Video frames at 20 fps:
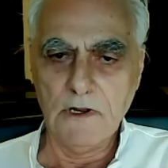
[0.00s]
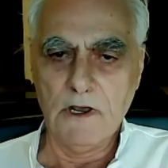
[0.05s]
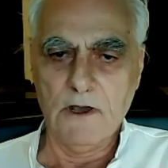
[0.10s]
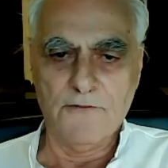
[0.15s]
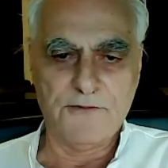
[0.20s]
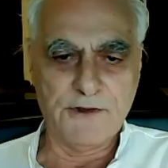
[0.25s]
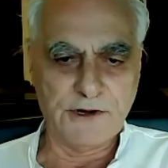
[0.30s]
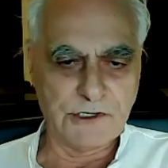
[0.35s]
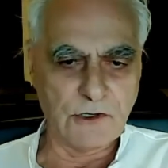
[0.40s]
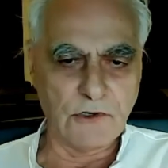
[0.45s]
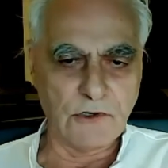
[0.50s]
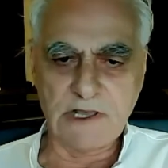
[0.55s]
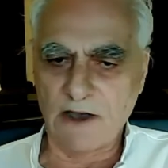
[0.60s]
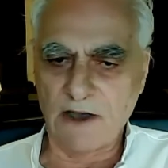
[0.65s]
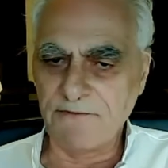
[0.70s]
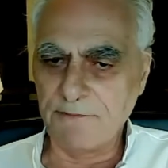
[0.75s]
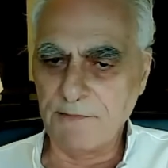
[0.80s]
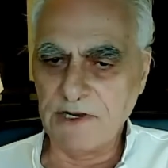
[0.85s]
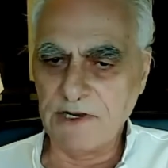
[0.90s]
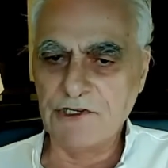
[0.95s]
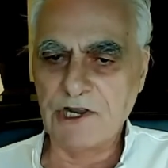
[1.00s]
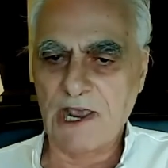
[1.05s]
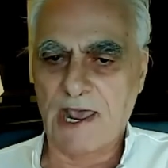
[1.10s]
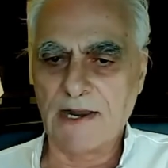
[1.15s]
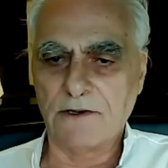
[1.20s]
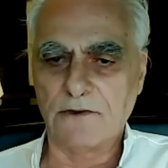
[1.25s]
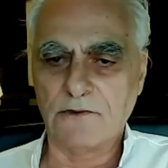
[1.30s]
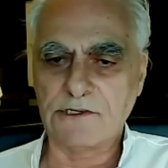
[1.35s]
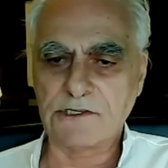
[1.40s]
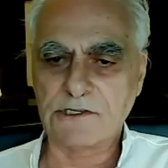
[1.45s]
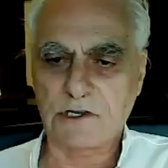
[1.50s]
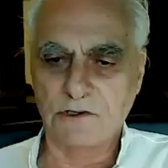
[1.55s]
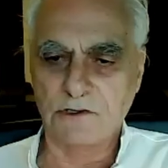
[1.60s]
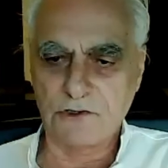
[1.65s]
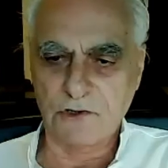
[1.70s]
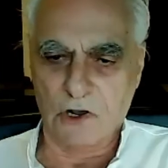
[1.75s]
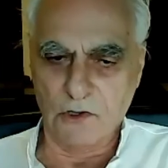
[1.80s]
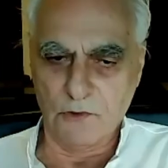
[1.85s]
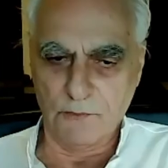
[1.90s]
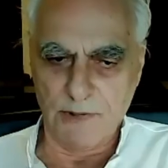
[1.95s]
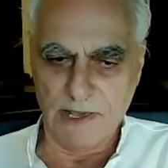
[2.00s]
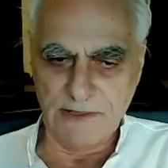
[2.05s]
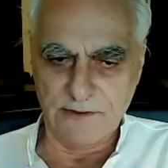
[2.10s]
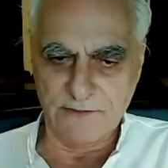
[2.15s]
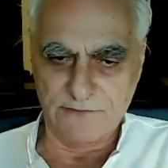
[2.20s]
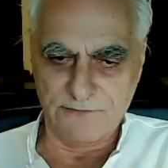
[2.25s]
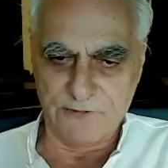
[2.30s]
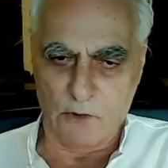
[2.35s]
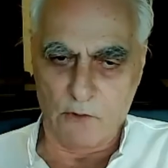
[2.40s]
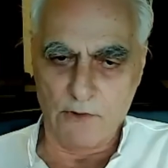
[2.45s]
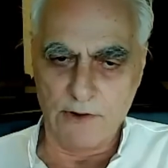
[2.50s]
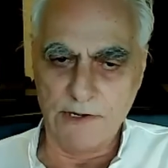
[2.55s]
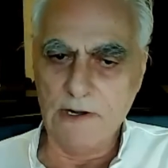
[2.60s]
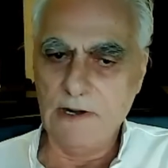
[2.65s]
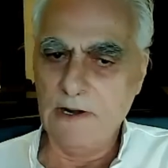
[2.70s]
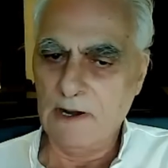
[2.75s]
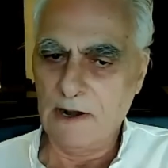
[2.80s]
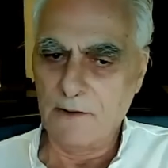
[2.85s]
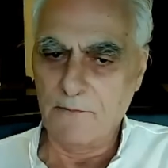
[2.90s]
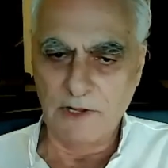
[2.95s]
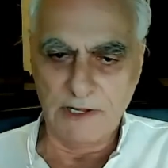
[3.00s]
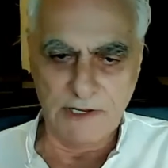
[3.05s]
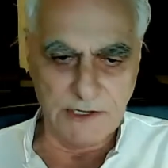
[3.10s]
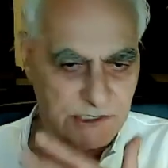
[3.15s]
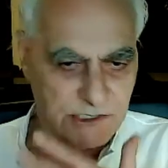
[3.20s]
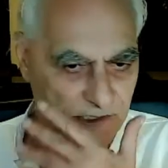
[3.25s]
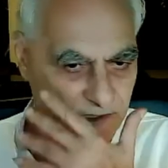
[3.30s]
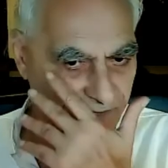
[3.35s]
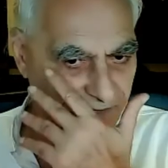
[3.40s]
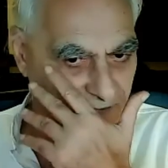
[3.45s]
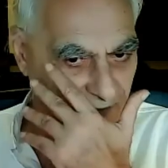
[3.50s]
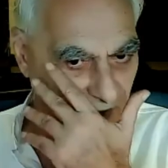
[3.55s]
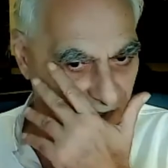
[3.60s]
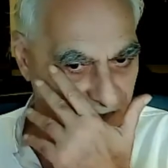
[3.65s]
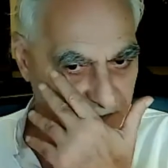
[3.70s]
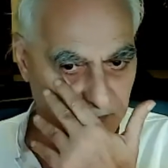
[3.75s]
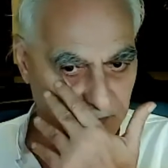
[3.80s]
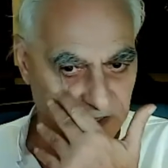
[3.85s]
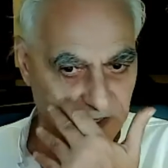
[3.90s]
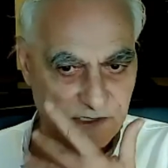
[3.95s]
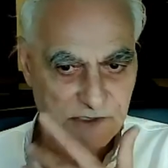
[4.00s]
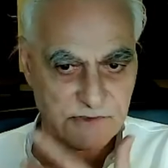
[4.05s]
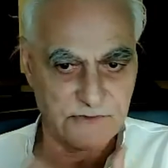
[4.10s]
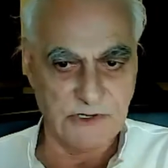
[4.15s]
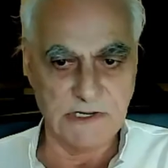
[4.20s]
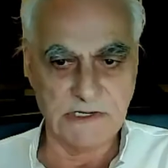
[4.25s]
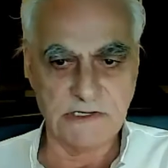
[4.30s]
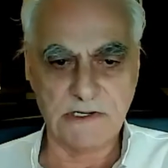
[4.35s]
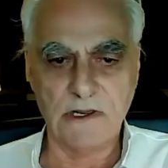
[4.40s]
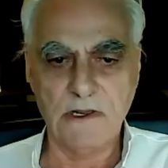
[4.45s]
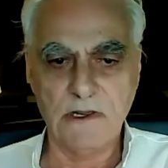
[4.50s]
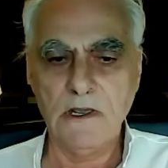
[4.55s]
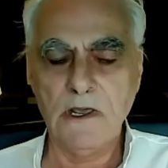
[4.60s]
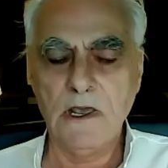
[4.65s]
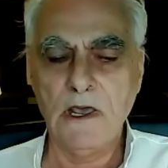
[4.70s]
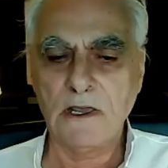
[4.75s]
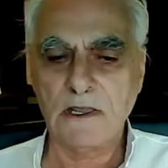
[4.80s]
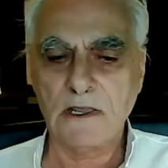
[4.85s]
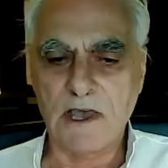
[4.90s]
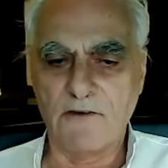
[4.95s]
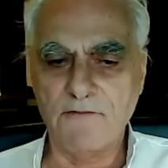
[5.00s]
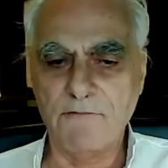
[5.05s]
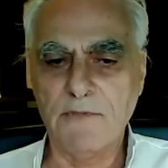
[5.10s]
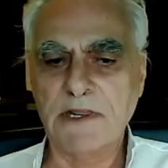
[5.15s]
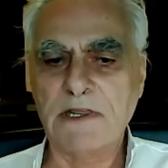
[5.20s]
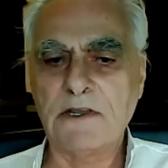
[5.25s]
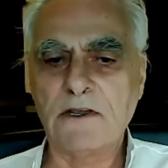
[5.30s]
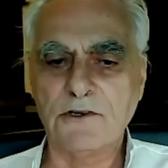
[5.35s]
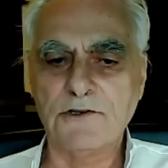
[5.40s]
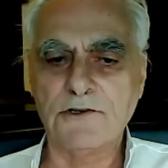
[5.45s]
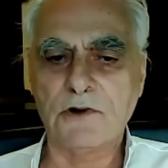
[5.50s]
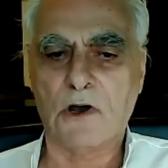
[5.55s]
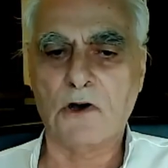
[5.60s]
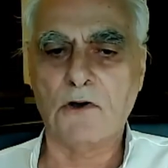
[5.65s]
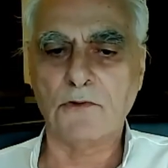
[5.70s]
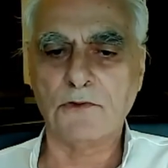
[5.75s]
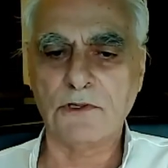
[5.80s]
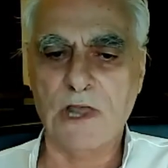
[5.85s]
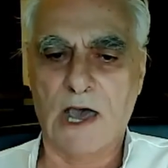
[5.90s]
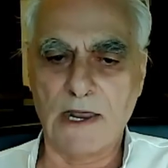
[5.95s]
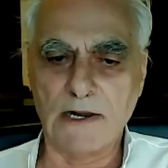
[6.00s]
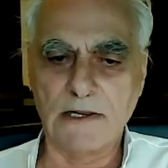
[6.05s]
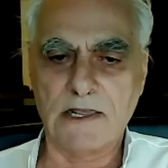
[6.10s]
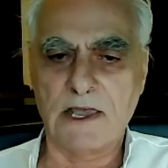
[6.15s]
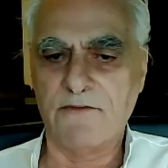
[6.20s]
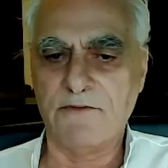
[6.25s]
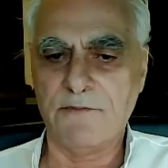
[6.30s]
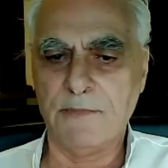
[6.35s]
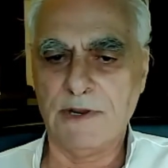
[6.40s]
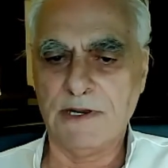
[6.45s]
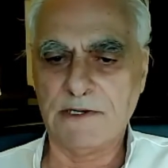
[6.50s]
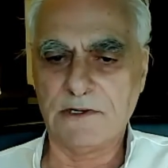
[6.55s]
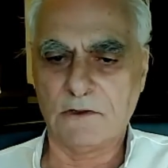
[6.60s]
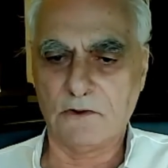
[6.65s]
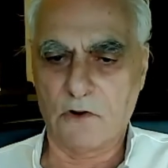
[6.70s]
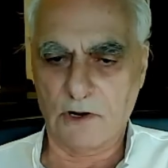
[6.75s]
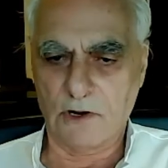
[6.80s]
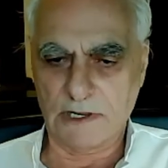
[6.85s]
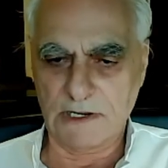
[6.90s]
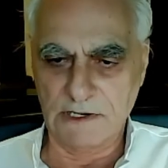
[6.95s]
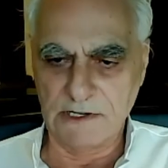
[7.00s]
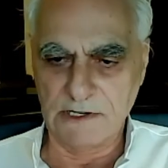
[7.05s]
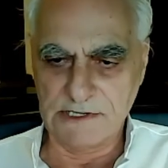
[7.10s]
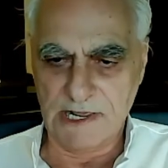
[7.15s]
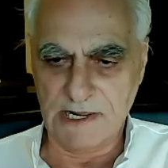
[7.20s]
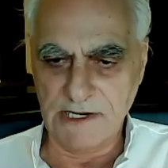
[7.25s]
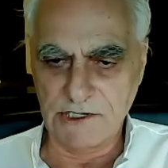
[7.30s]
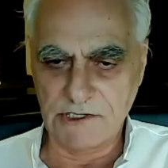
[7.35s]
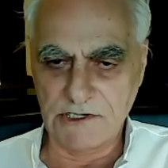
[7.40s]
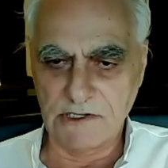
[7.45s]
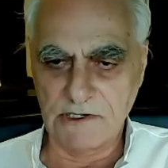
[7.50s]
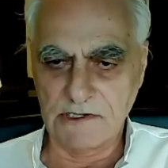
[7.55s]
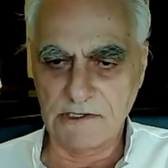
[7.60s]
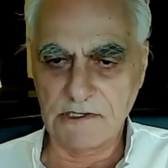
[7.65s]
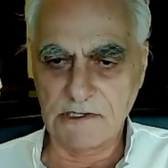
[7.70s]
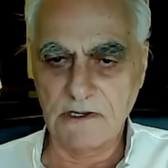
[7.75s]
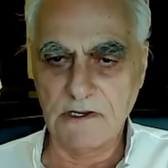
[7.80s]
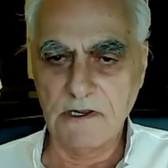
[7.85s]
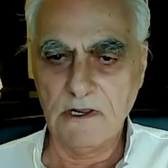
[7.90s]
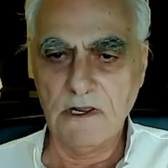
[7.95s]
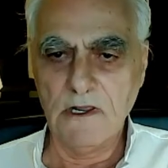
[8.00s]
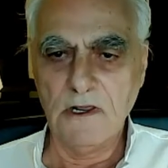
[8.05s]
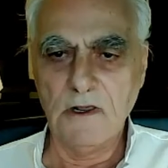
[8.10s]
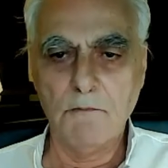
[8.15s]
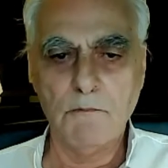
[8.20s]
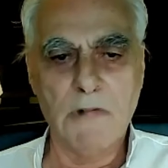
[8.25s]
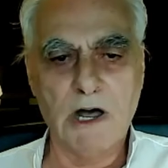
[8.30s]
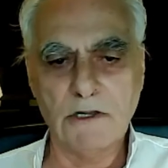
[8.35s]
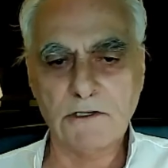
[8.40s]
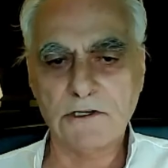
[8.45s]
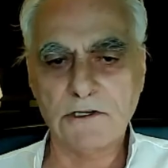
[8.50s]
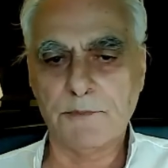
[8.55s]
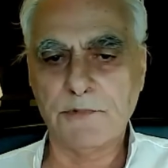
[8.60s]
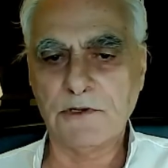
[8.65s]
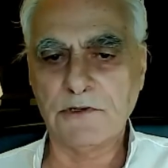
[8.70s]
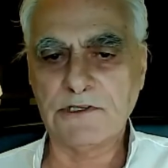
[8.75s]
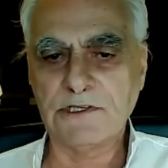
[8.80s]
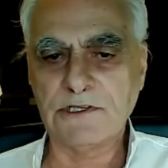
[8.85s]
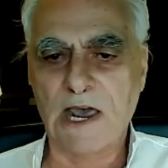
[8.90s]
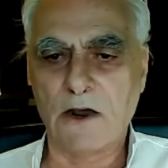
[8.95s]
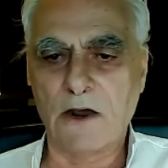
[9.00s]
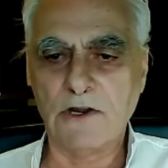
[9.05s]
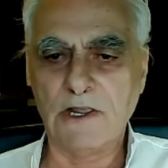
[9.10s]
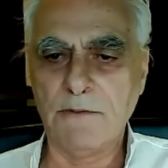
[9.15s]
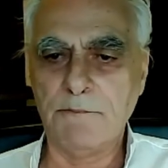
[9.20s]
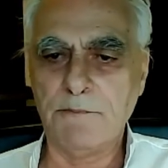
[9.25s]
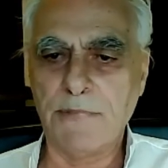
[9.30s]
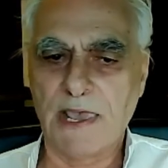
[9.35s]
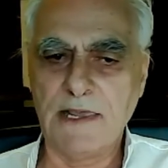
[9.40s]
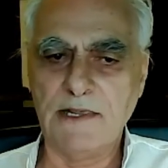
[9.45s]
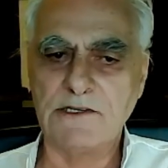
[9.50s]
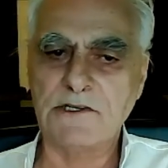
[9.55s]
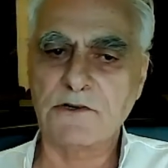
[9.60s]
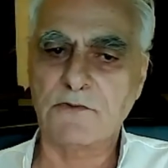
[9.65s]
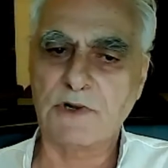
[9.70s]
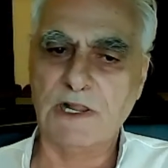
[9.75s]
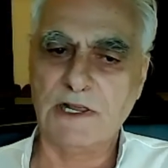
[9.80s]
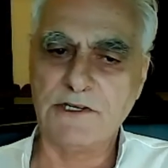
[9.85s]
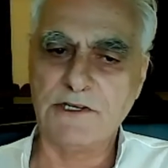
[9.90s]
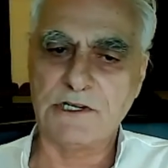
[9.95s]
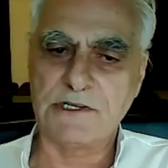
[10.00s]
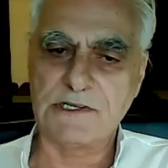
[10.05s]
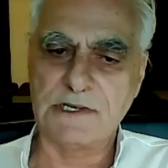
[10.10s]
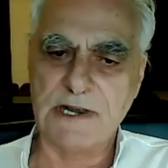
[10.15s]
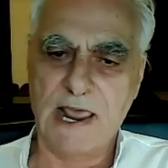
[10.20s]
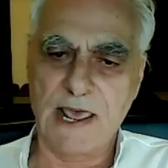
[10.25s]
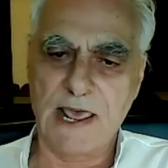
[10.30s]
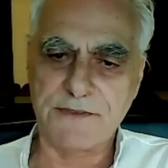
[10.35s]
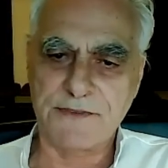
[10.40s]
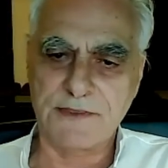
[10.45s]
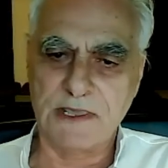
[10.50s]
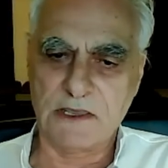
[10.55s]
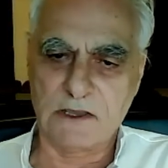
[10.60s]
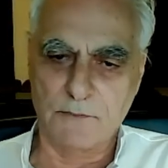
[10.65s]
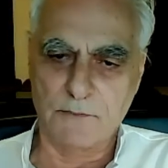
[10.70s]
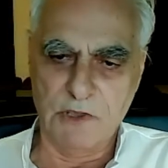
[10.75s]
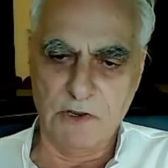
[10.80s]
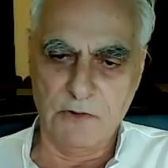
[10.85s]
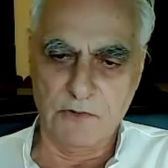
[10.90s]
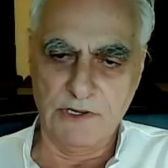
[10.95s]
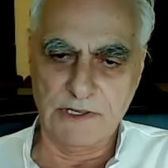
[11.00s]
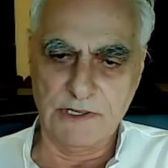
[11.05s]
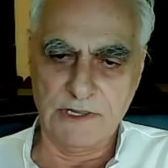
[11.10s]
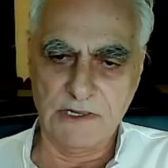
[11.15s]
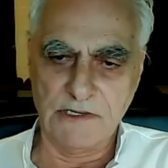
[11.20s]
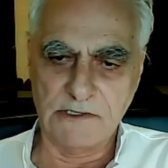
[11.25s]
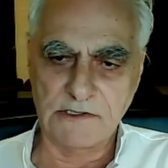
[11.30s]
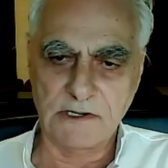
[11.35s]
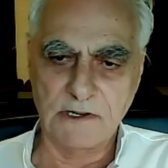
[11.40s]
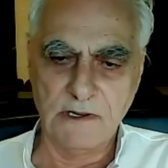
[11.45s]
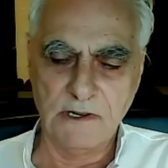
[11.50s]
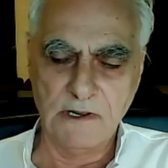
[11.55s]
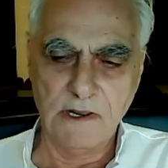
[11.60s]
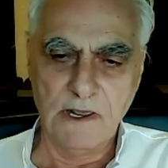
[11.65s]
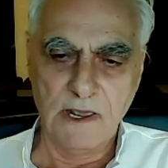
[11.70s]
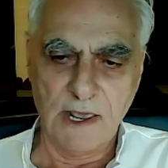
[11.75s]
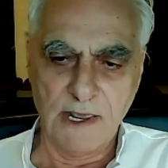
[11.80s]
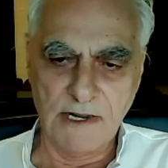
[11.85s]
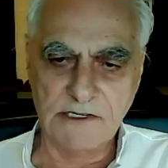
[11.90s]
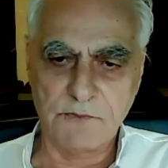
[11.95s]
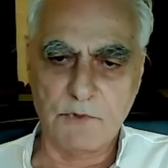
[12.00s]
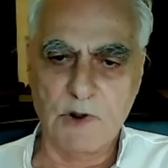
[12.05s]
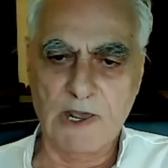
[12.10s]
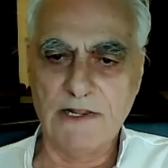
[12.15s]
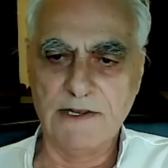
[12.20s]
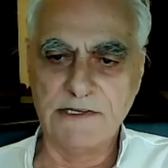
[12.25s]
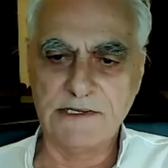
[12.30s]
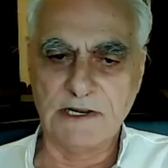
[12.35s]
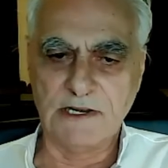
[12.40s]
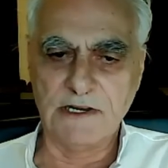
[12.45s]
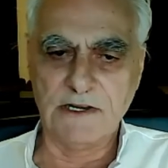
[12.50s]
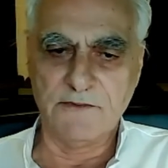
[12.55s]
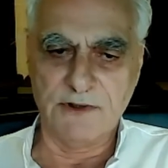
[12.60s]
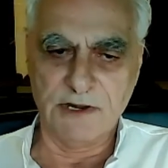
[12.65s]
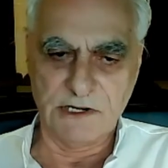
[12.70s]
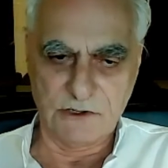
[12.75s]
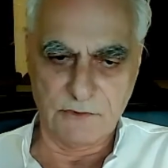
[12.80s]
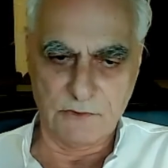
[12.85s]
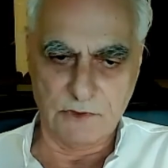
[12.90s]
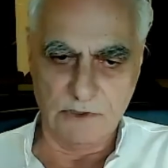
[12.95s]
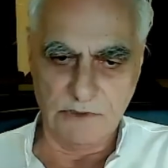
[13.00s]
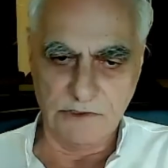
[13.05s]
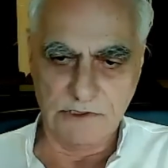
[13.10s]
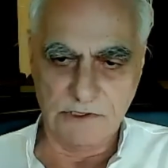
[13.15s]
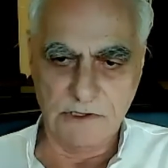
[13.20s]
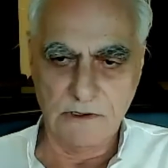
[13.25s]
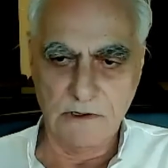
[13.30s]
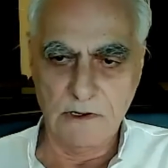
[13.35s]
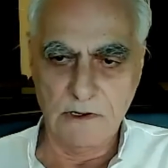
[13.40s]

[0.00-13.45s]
Official government channels controlled by the Foreign and Religious Affairs Ministries, government-controlled non-governmental organizations, multiple Saudi-based religious and ethnic communities, as well as individuals.